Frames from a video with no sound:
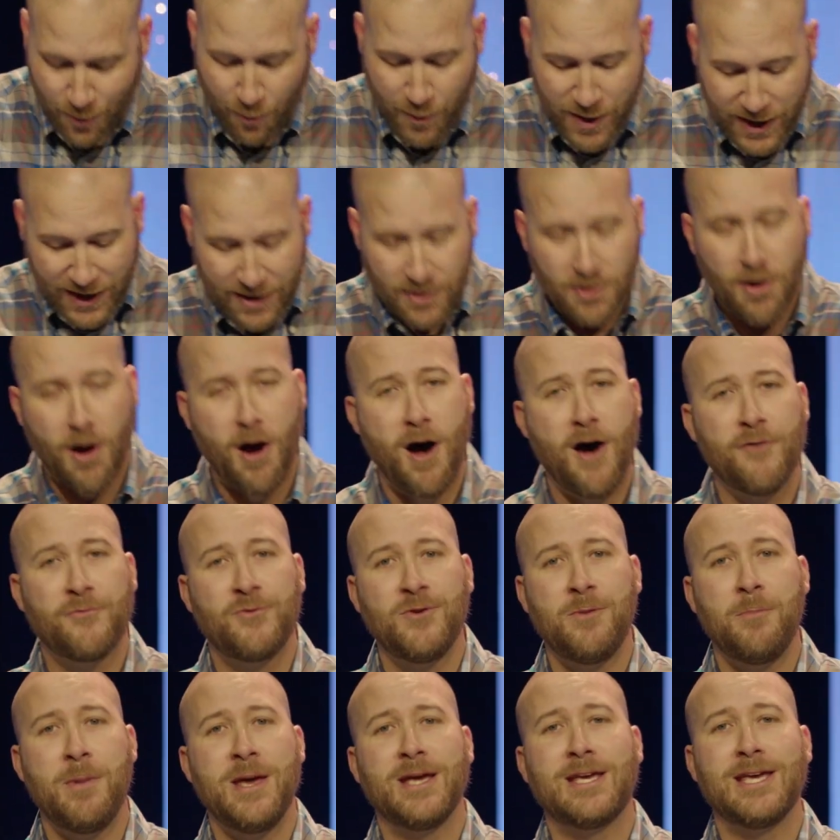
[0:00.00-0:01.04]
We can
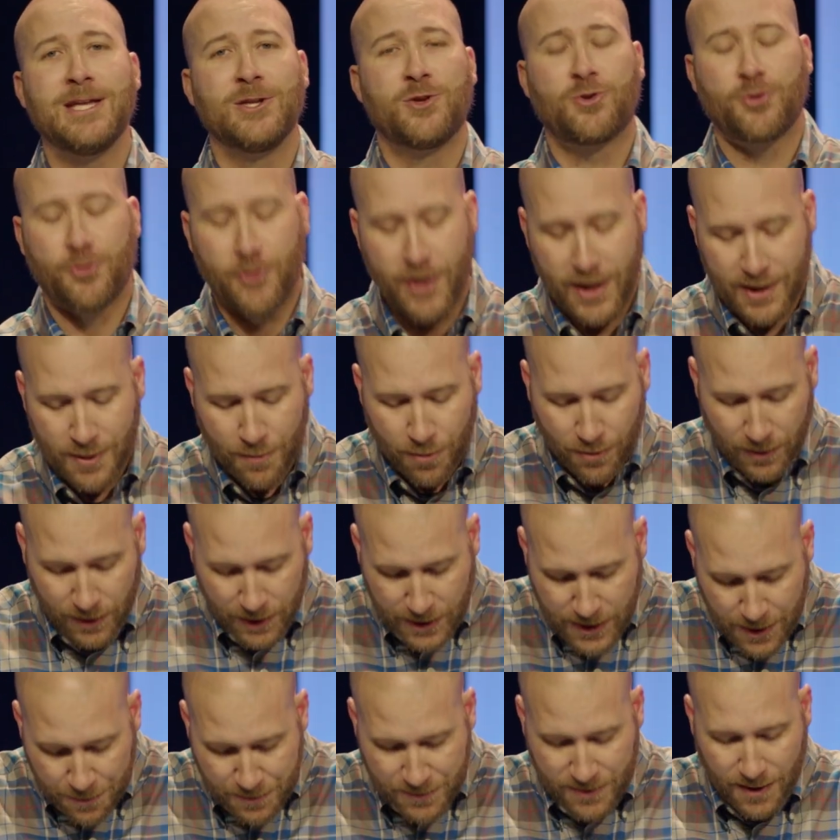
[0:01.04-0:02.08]
often make incredible
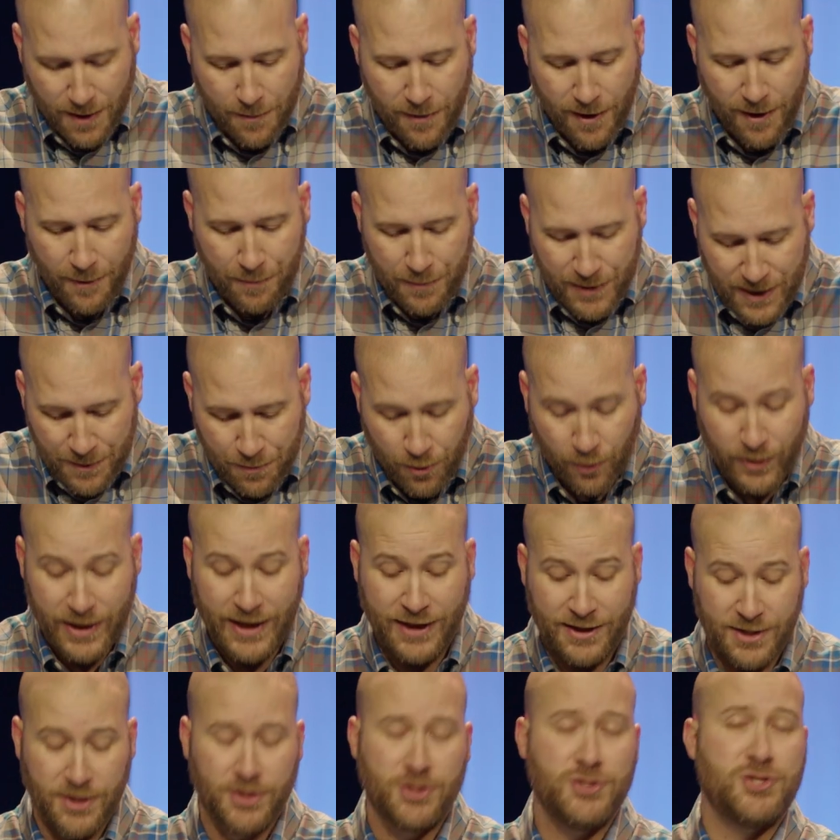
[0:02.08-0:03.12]
leaps about people
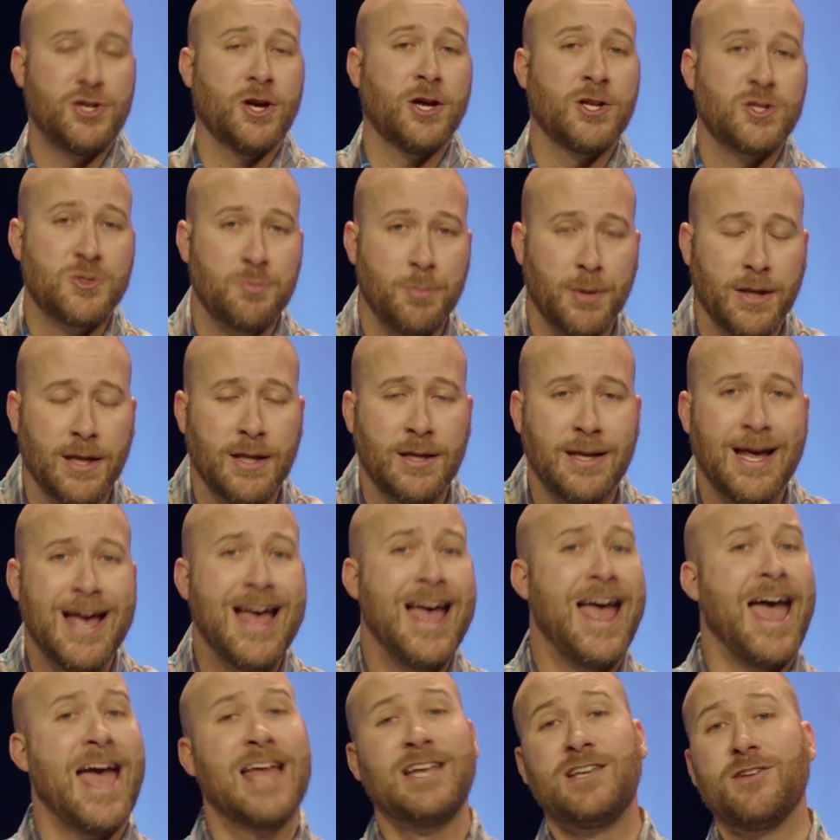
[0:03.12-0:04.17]
into judgment
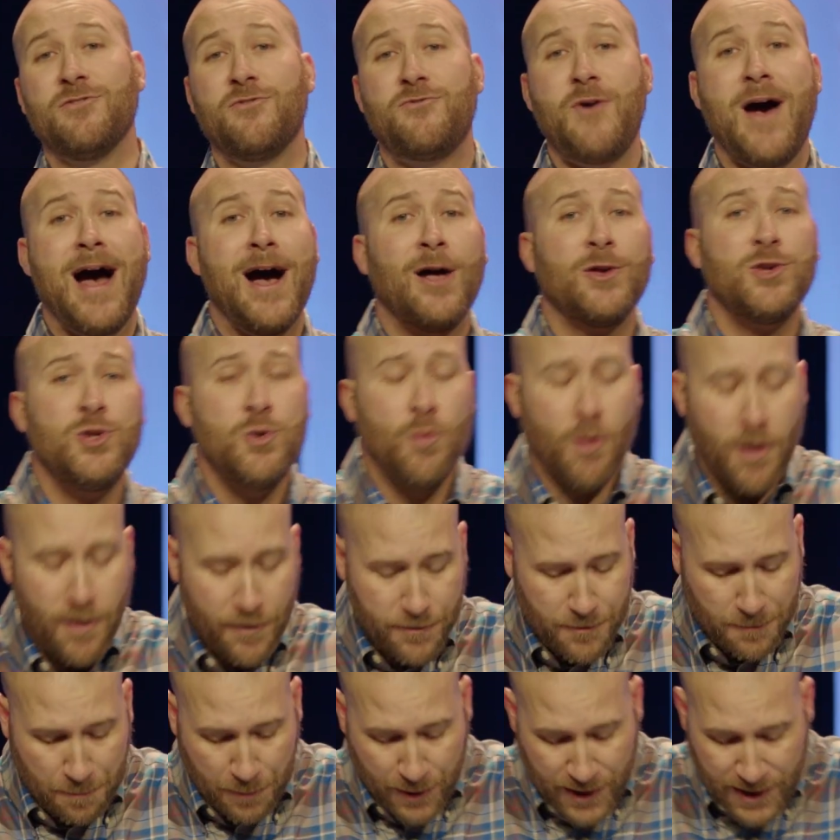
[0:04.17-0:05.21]
and devalue
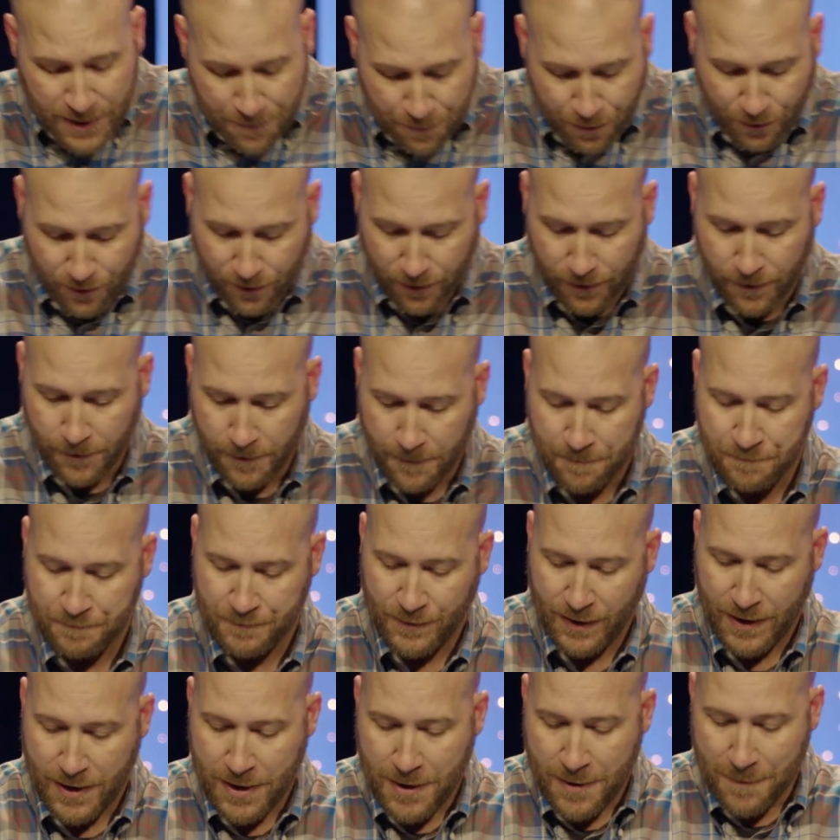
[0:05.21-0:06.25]
other people
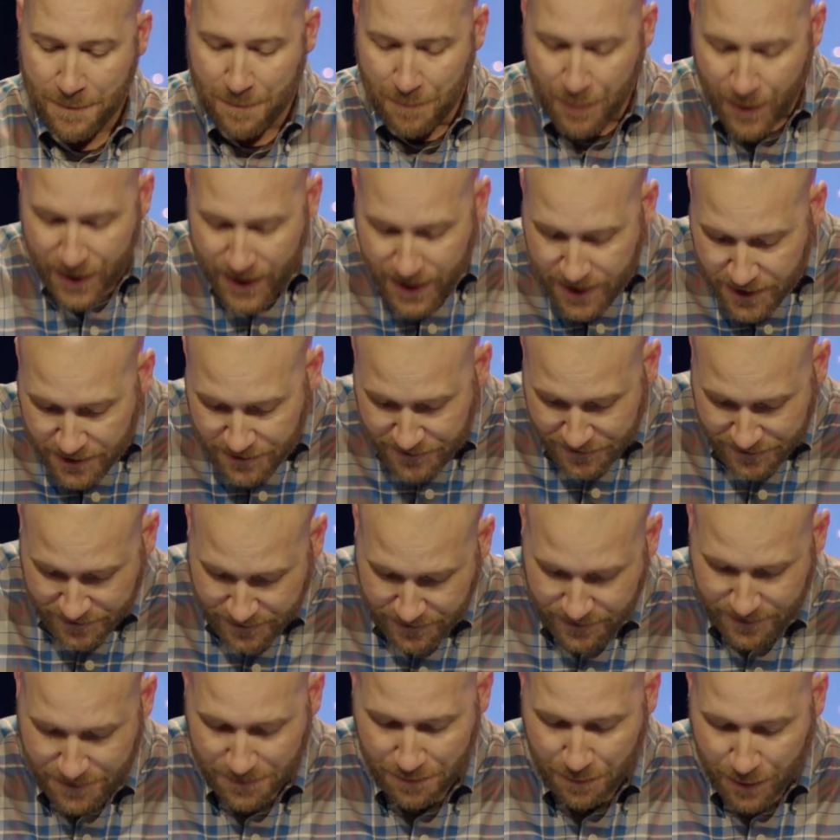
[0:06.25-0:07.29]

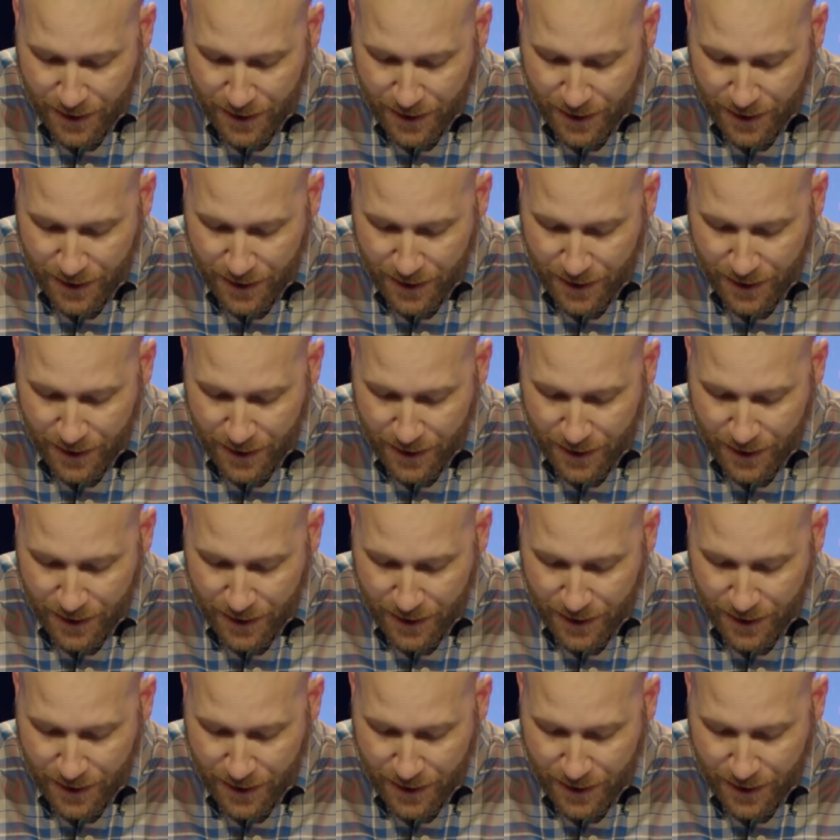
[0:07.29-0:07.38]
based